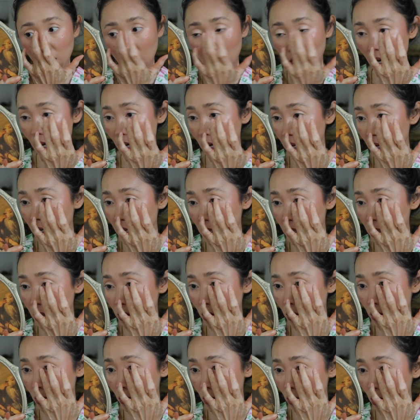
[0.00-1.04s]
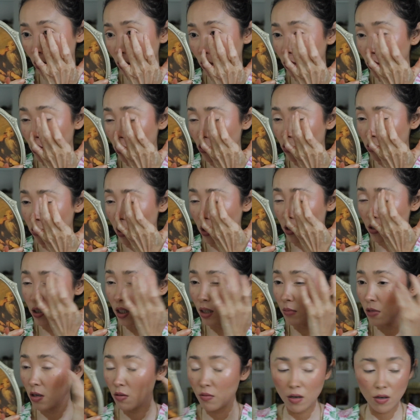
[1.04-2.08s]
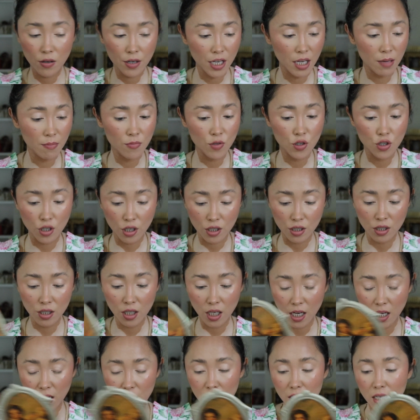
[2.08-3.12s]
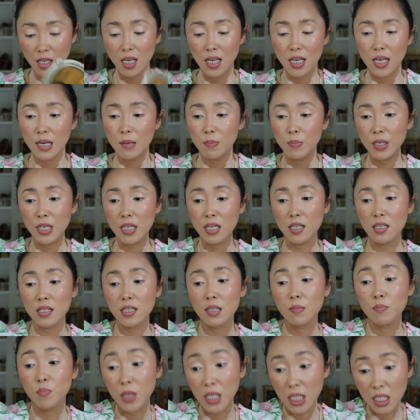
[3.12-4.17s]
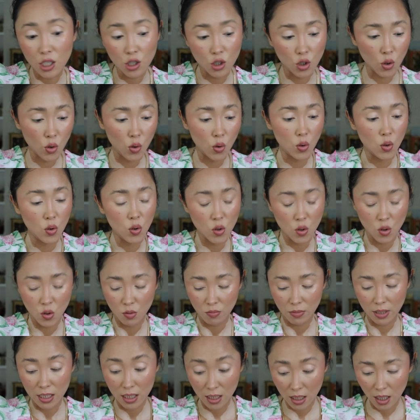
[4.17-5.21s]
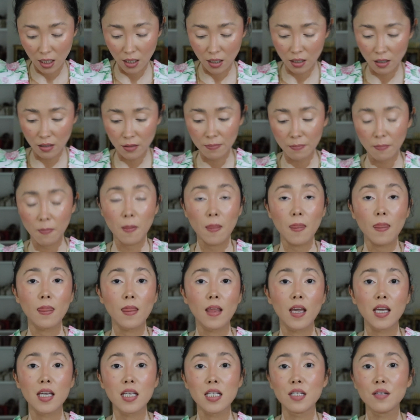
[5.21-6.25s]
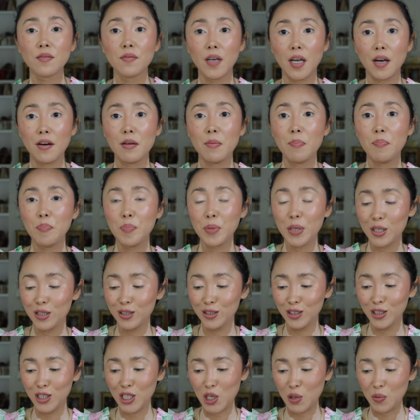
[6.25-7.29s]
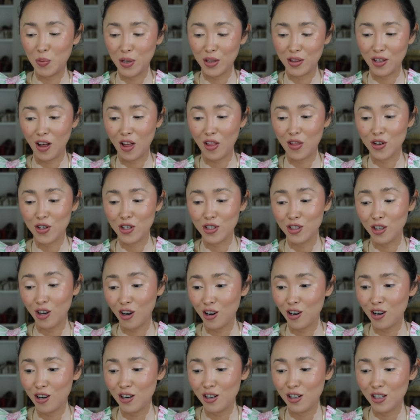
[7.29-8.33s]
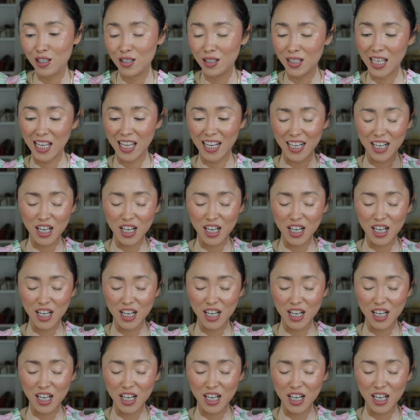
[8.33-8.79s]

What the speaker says: I don't trust him around him just yet, because Pinto, my senior, he's very peculiar with other dogs, getting